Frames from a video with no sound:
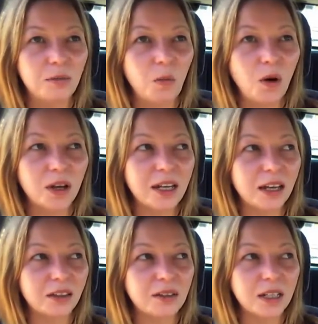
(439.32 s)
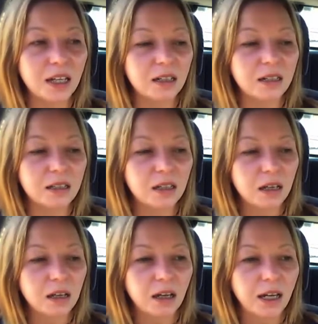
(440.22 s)
working out those kinks.
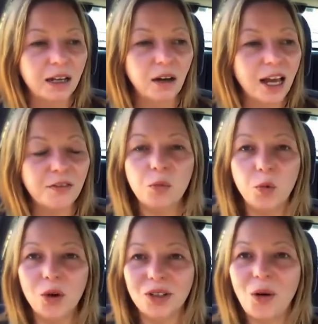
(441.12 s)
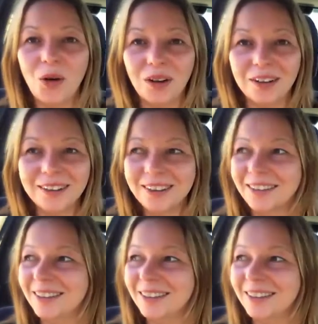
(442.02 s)
And I haven't worked on